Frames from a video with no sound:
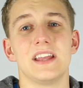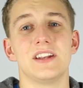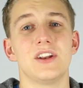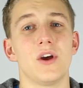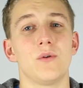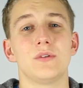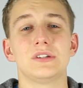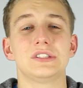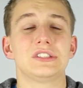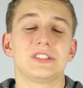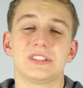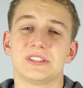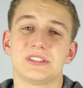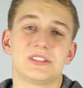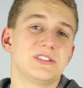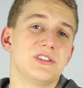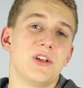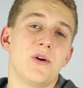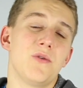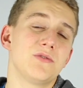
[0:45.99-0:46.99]
no one's
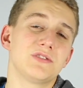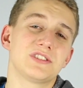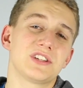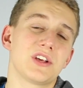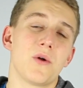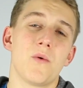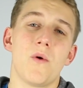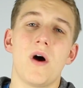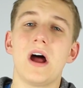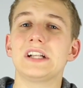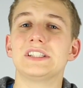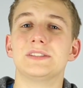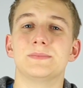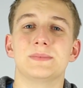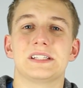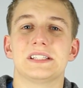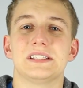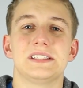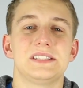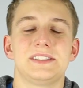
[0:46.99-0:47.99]
gonna watch it
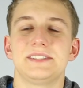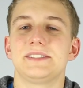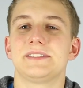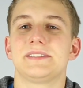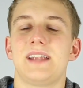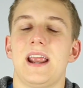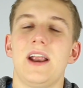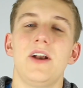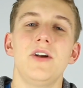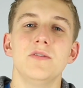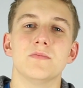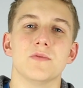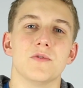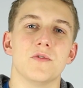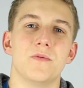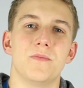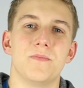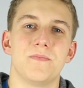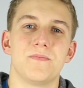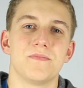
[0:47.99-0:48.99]
because it's just terrible.